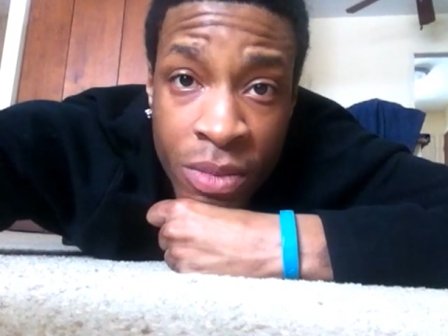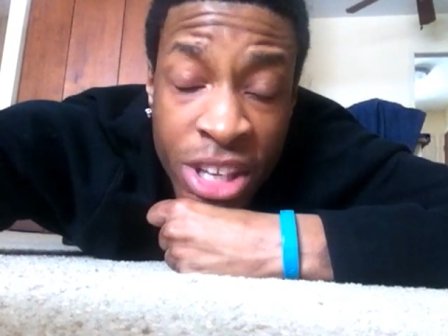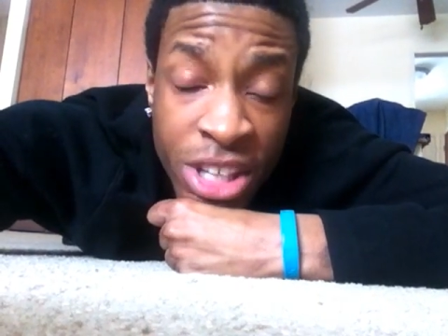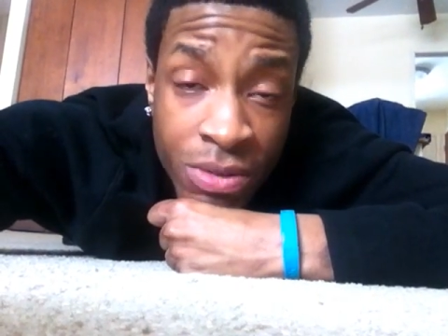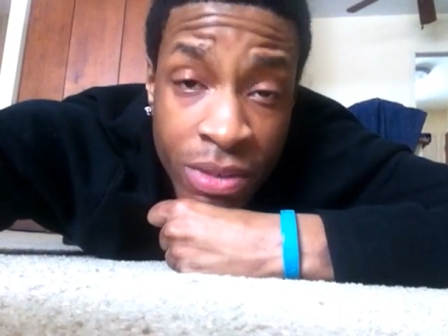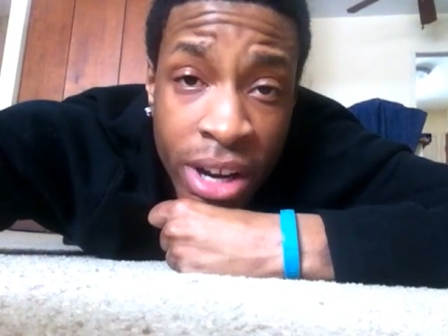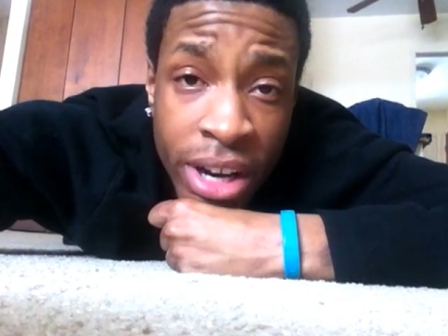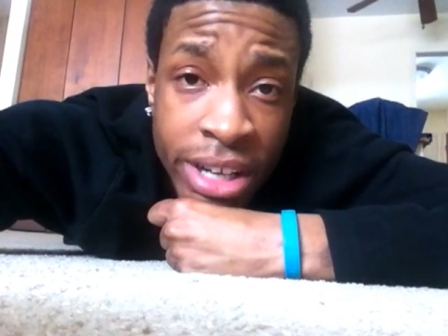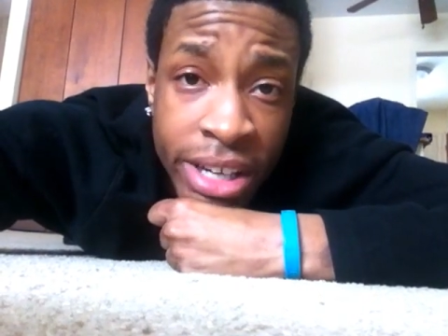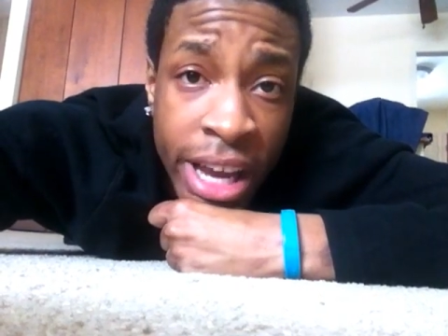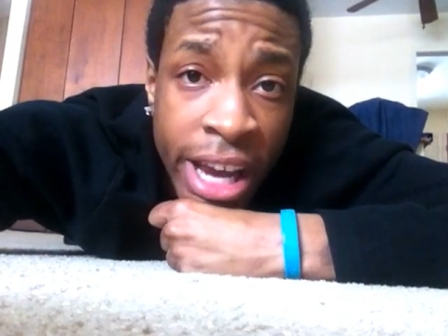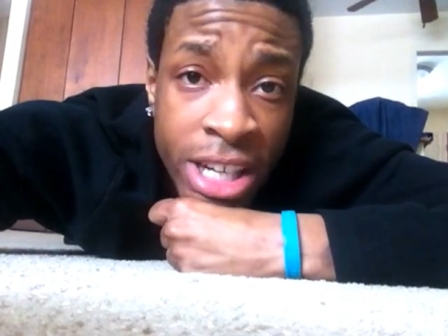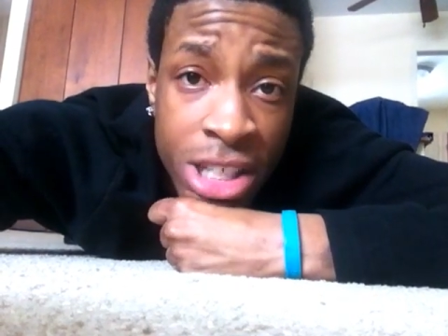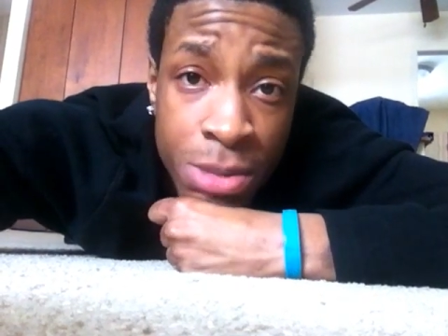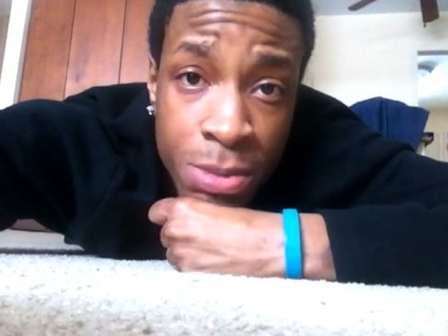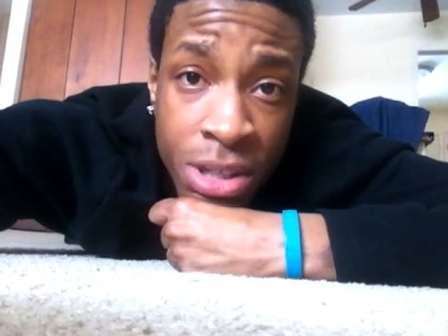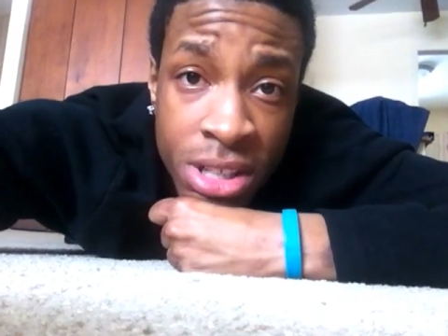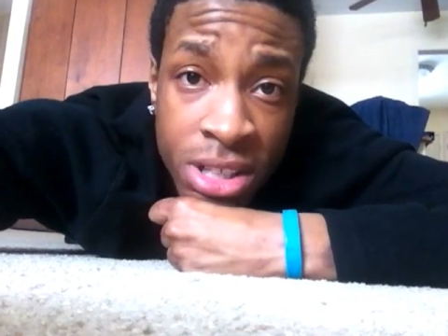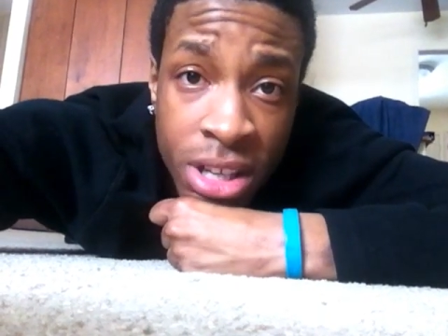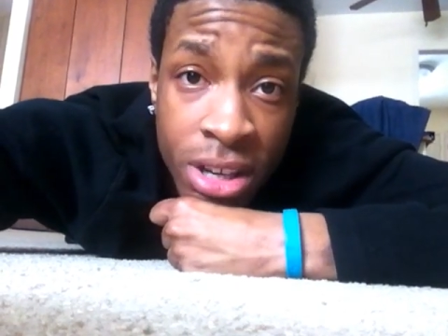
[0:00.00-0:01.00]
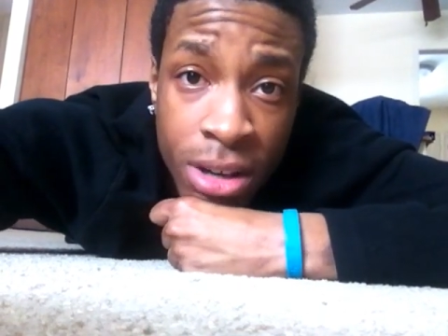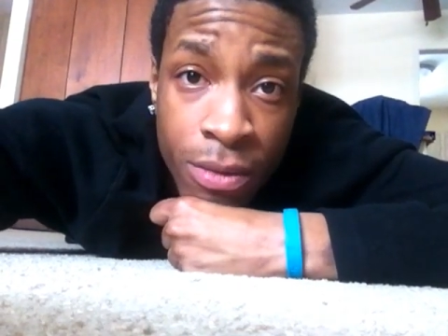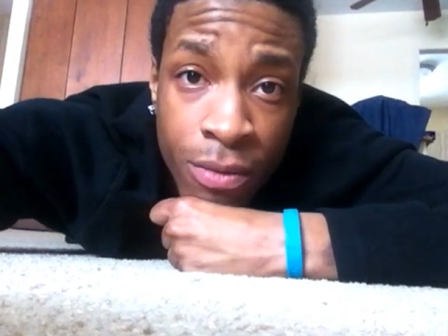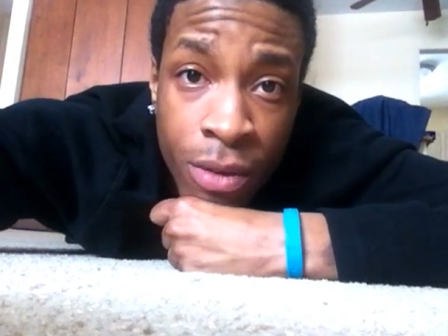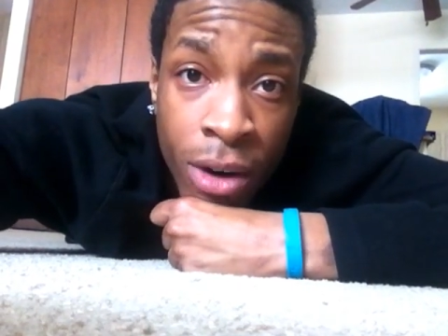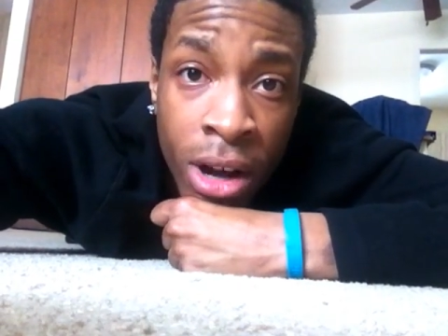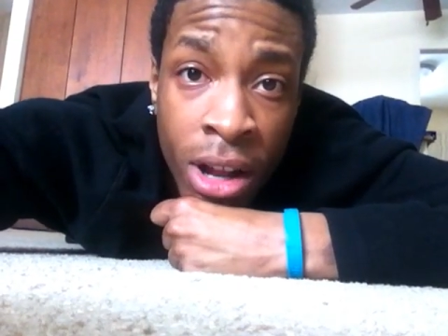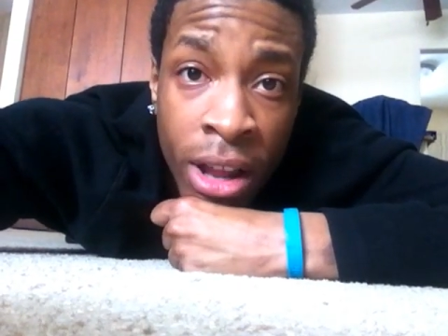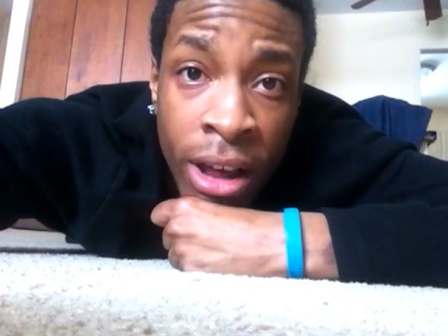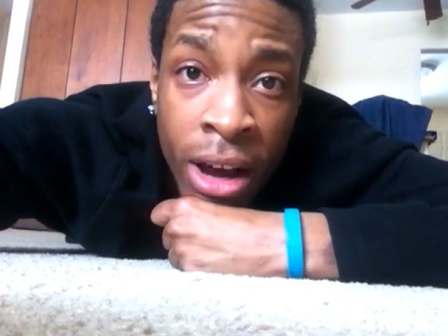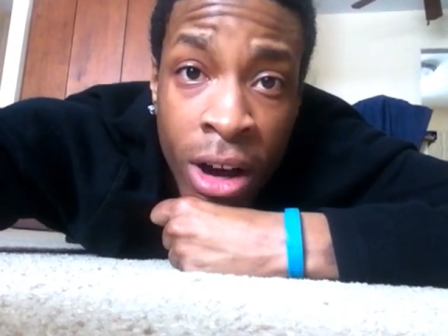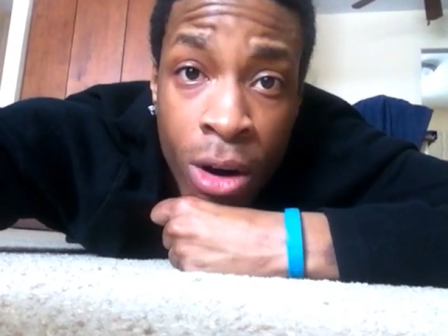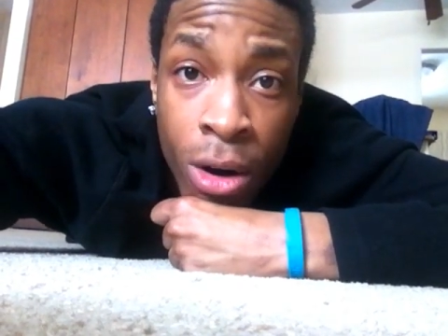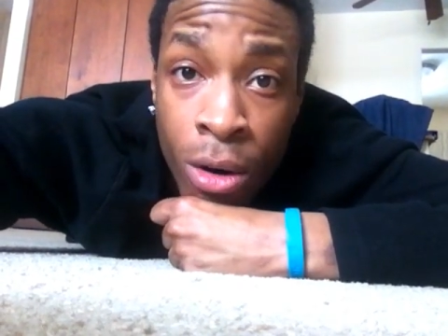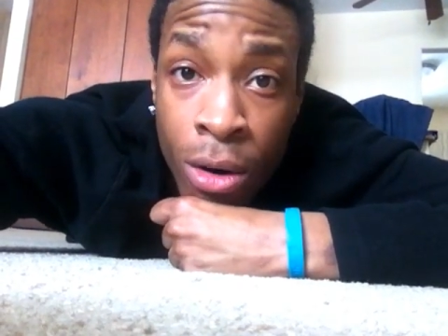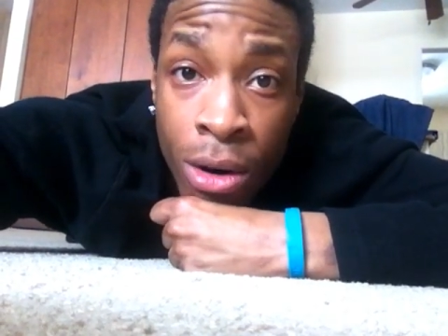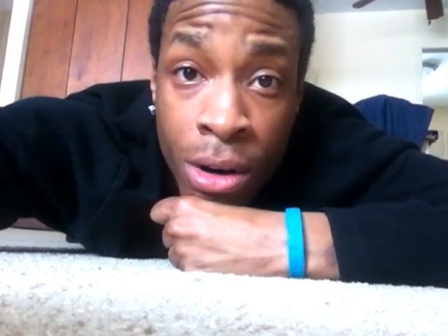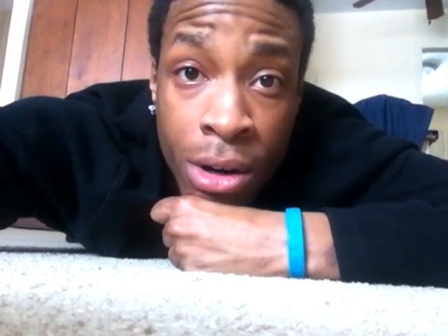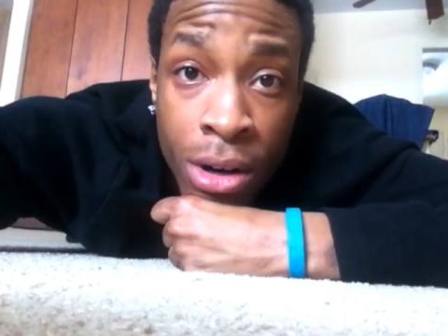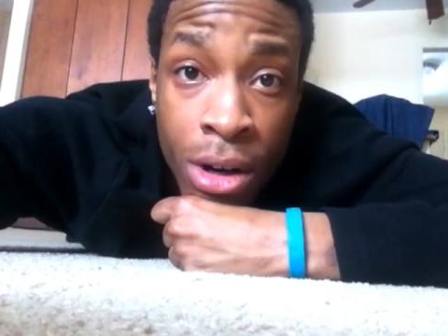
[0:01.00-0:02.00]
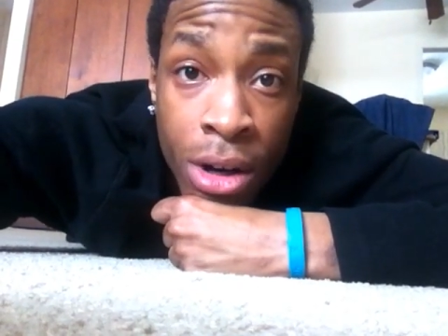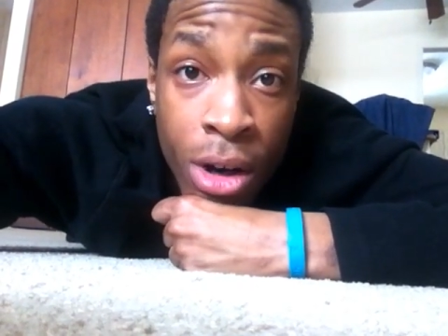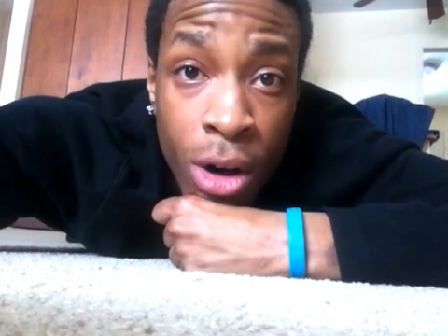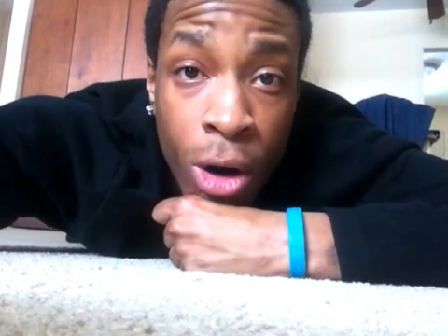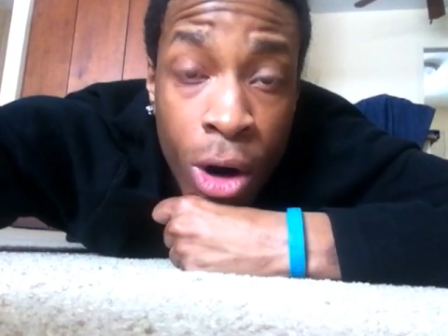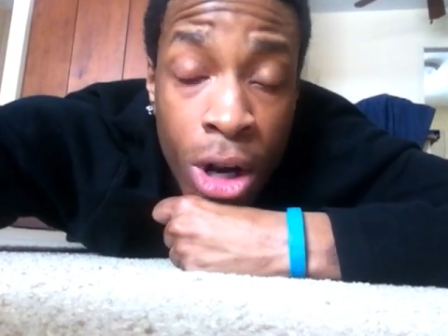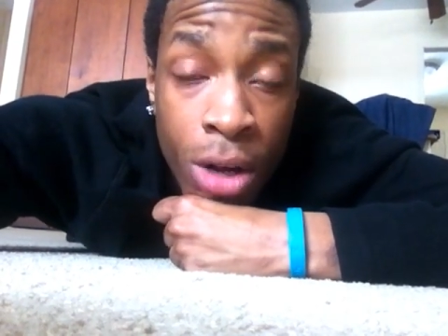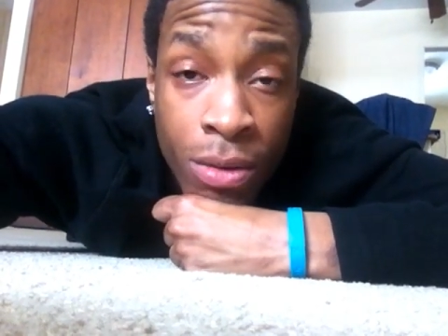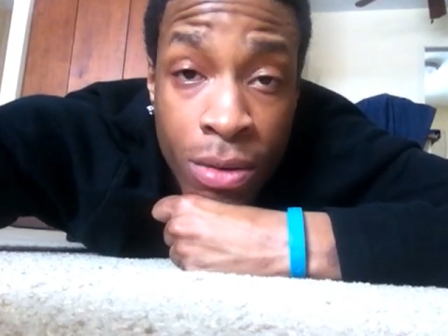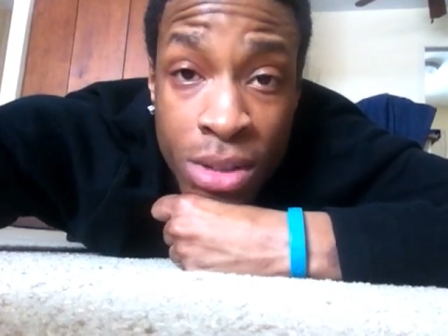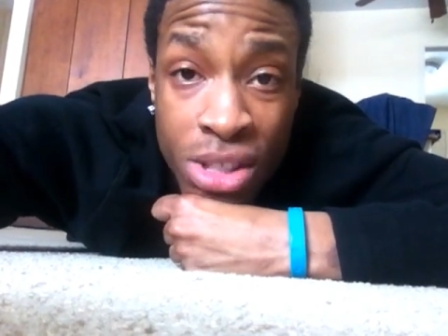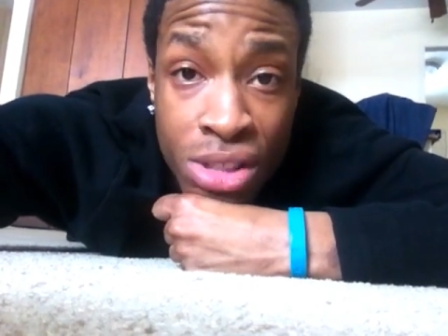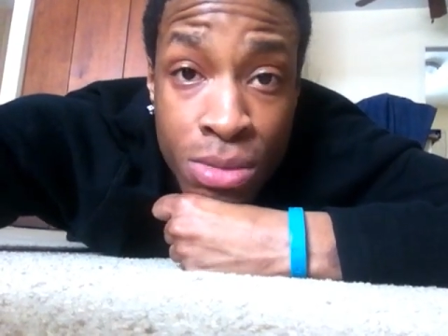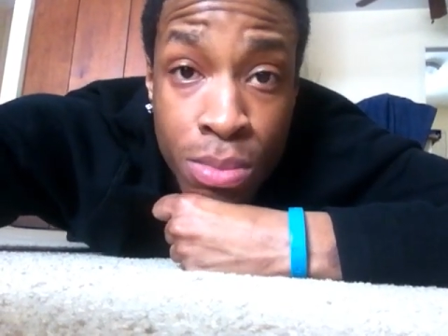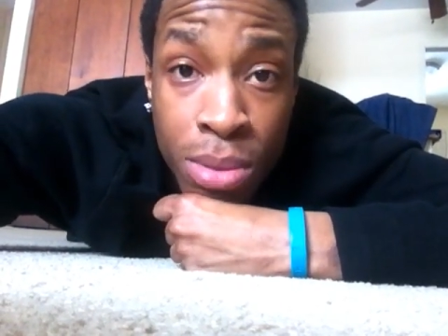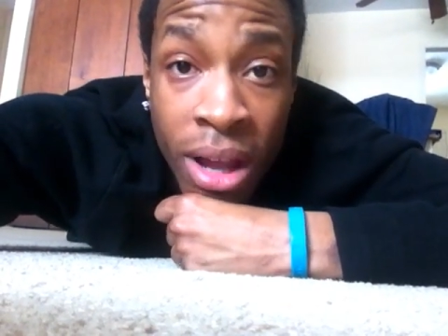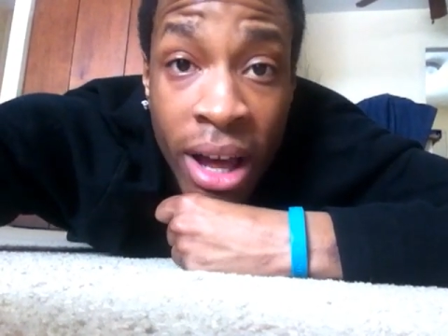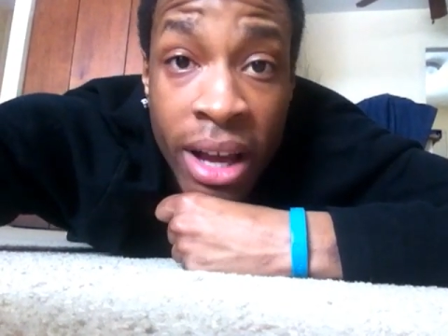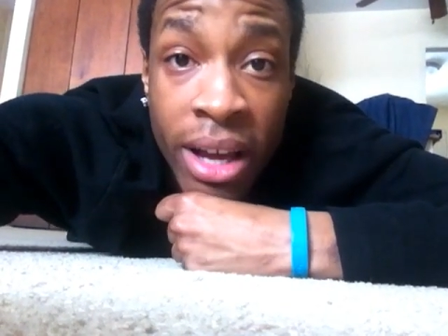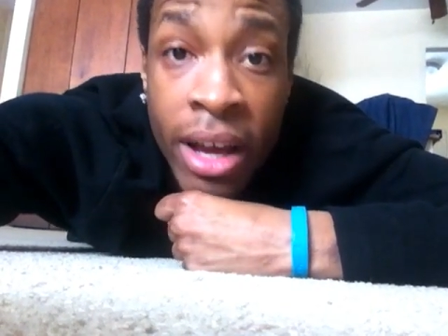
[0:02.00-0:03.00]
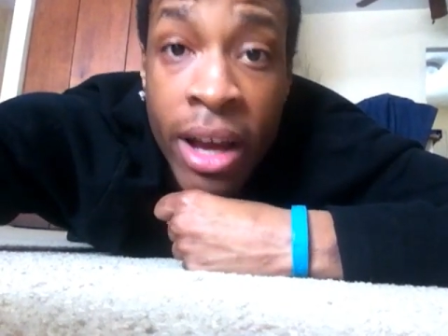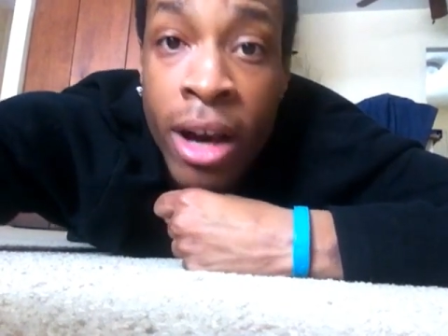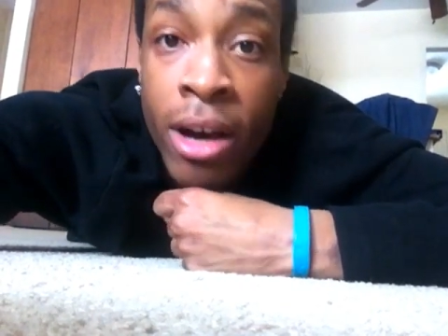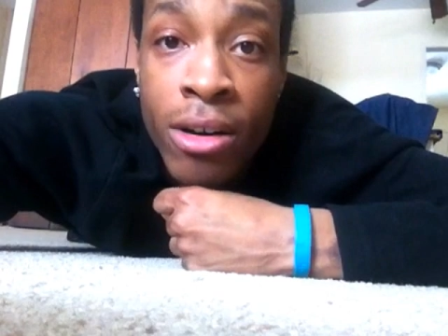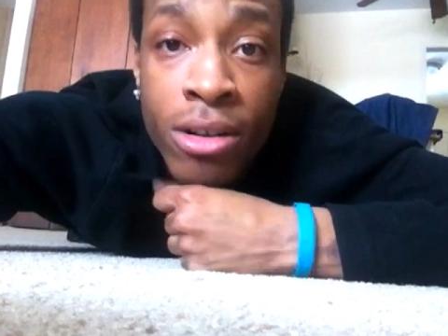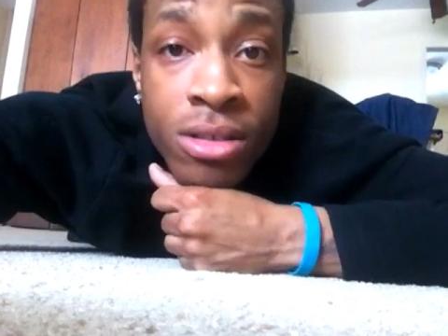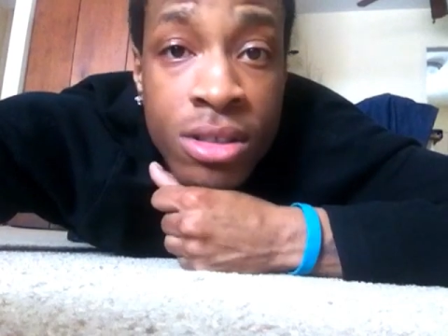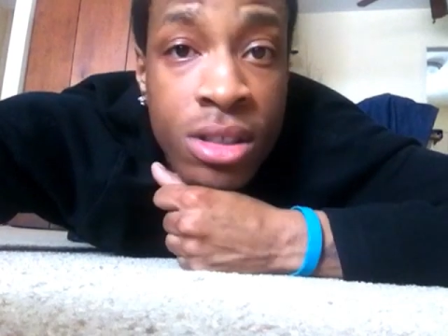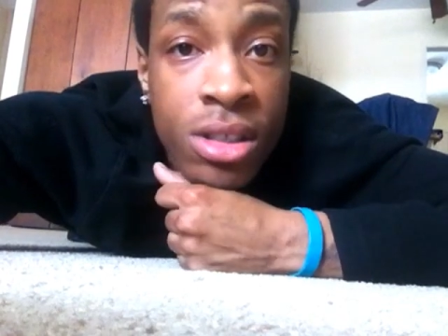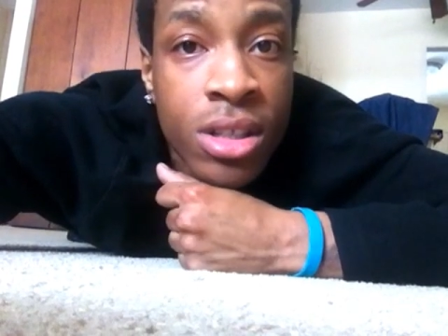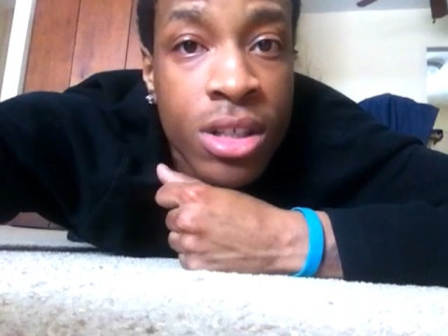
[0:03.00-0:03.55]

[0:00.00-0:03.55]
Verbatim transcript: It's very dangerous because they can fall out or or even just blackout.